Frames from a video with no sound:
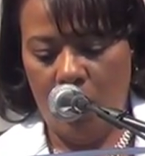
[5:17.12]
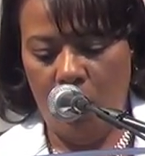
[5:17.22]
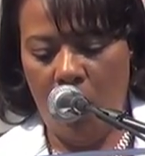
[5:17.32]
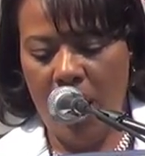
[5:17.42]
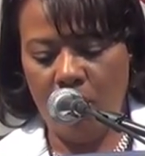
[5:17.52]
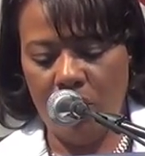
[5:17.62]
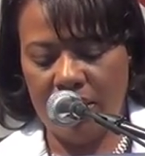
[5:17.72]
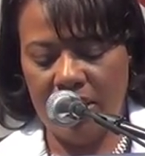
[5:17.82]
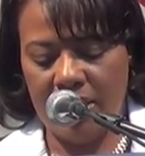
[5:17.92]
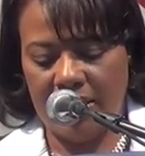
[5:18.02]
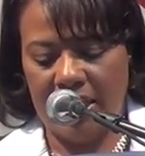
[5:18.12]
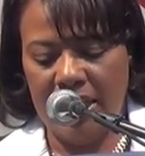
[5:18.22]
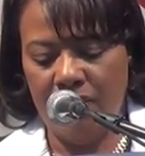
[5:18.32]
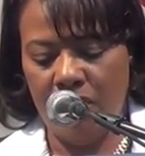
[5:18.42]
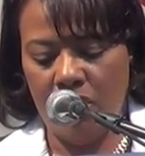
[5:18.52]
where one resists
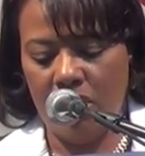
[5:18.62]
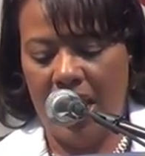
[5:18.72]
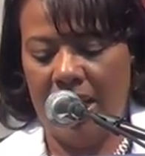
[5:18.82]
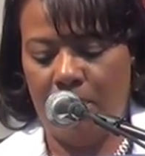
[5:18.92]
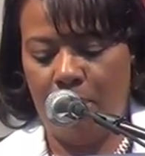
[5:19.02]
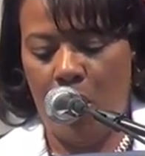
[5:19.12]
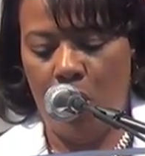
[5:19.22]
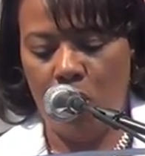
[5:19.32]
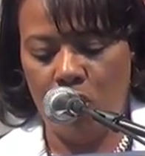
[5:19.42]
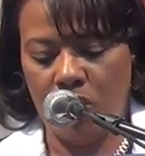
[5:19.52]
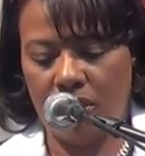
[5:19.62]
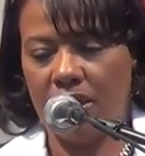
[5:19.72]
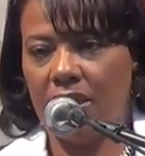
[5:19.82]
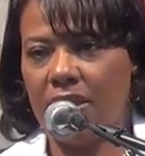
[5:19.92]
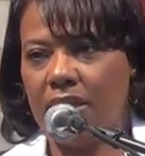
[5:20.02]
evil and
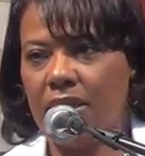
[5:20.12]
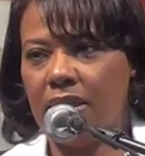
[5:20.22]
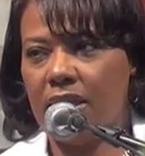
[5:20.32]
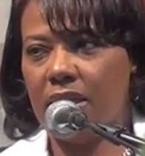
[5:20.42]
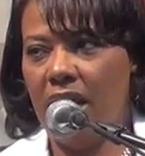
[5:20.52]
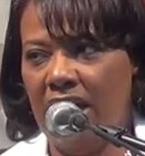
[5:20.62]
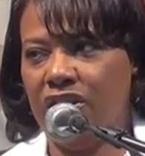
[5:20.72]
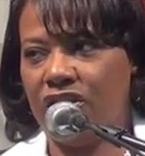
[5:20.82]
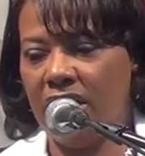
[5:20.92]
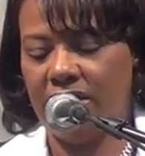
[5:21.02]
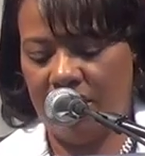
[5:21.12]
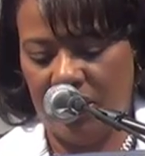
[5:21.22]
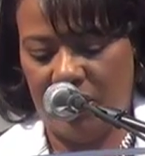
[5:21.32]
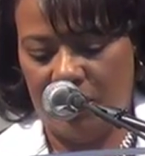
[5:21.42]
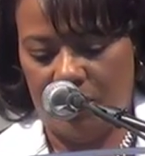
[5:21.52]
oppose unjust
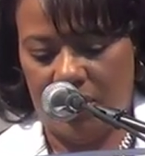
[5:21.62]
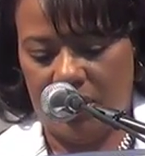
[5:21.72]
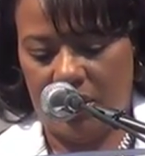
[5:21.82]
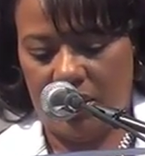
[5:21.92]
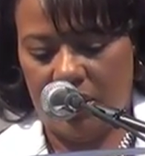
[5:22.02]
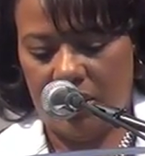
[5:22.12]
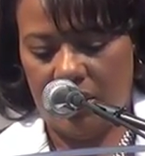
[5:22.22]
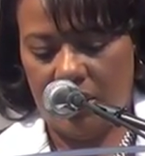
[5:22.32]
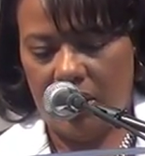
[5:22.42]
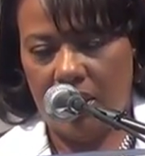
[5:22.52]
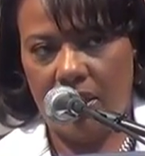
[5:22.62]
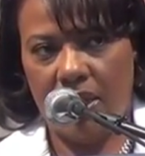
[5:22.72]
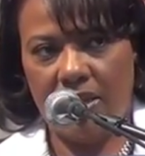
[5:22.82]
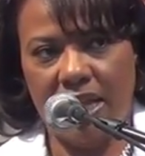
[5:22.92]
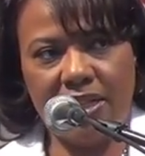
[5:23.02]
systems
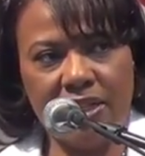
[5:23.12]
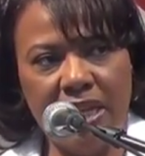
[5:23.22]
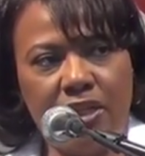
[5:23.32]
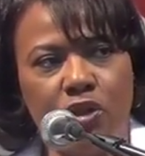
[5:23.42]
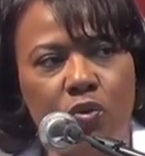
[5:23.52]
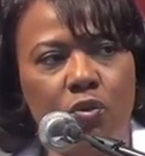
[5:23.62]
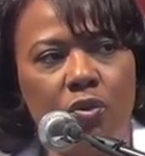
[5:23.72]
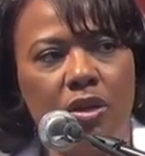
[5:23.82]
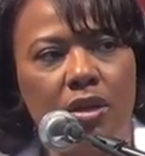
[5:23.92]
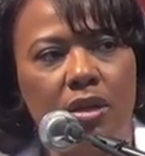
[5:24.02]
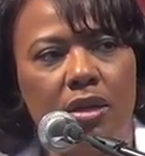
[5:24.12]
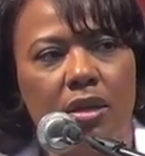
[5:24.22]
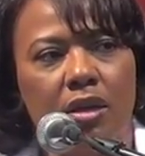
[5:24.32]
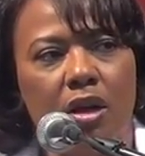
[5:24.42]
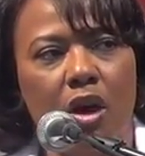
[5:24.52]
that seek to
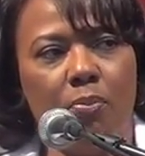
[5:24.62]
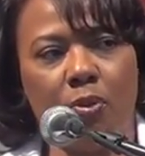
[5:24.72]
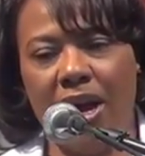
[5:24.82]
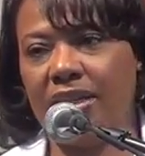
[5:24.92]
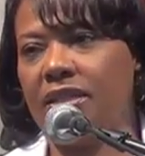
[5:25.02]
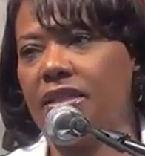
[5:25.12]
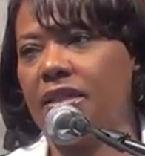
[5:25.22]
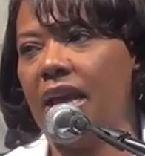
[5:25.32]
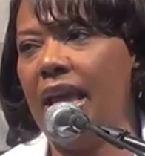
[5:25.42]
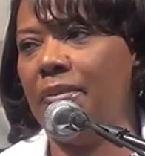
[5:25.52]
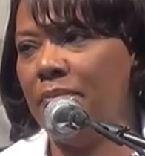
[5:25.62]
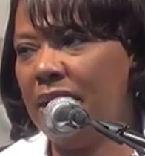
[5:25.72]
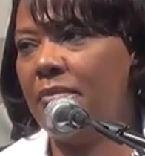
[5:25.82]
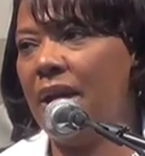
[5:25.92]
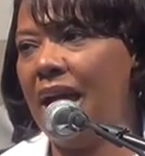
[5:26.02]
oppress and
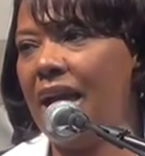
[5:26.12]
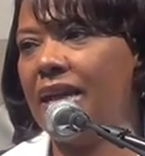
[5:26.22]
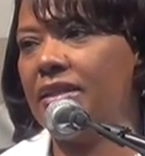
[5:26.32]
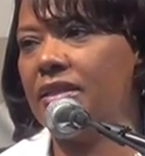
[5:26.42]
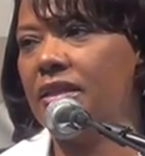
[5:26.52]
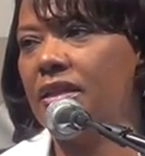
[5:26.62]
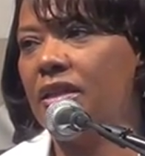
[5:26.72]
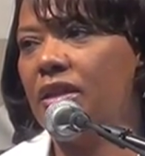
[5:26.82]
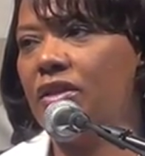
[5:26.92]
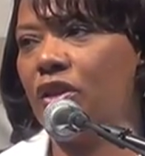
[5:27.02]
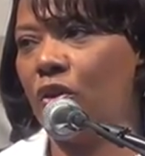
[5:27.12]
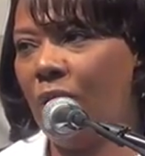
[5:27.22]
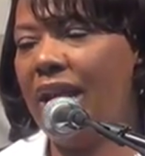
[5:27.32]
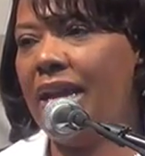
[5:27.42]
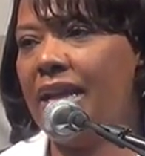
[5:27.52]
minimize,
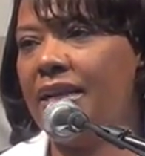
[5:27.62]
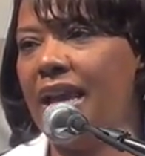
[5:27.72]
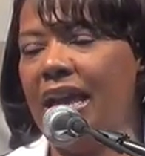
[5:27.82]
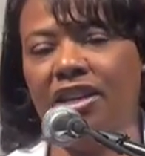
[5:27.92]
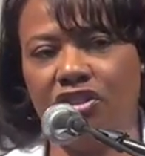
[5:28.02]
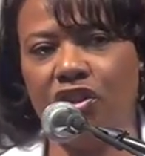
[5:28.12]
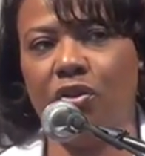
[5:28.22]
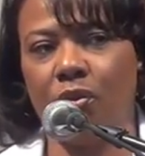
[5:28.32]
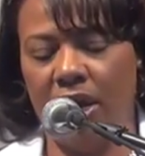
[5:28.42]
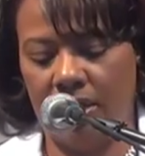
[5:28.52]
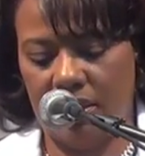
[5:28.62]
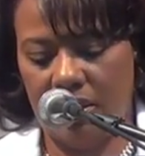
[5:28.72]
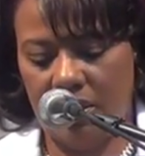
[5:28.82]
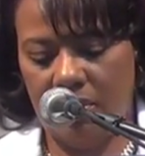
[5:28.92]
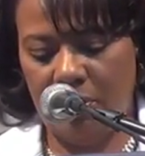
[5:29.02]
degrade and degenerate
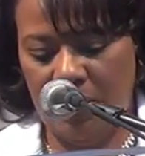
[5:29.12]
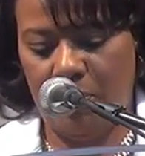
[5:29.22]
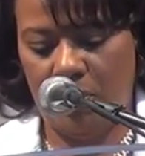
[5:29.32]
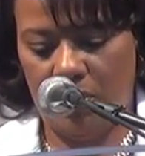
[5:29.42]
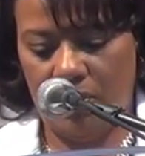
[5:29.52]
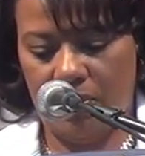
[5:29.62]
people,